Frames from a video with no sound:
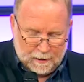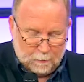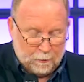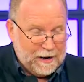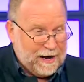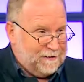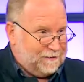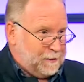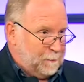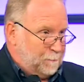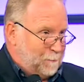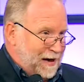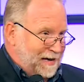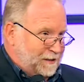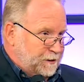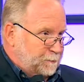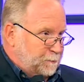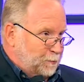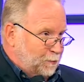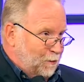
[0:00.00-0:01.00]
we have the
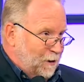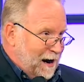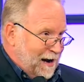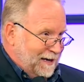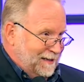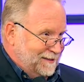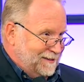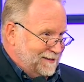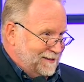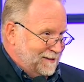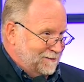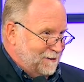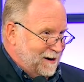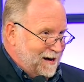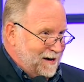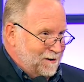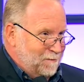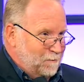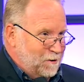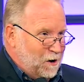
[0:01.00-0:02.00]
best price,
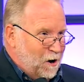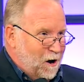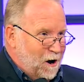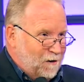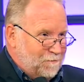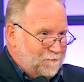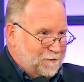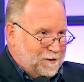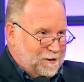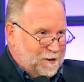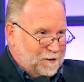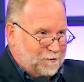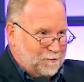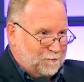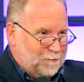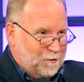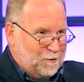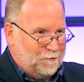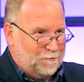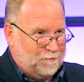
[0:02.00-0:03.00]
right? We offer this
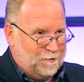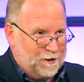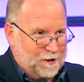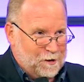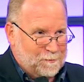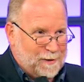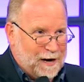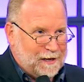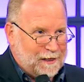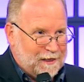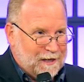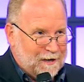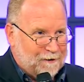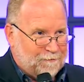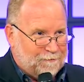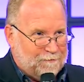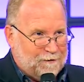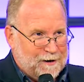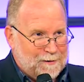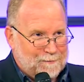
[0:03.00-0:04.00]
for free. You might think
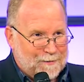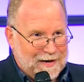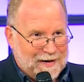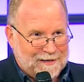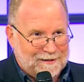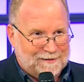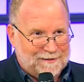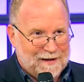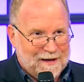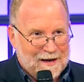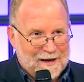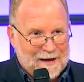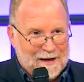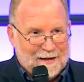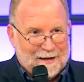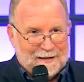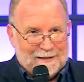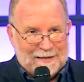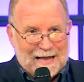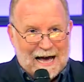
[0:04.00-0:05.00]
free means
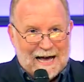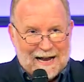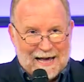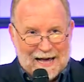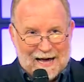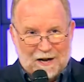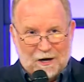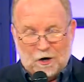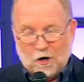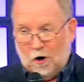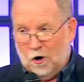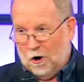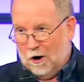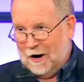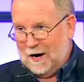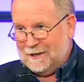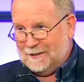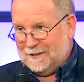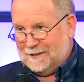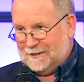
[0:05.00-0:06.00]
not at a
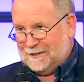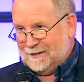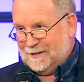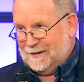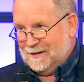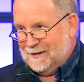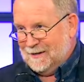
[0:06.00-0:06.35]
cost,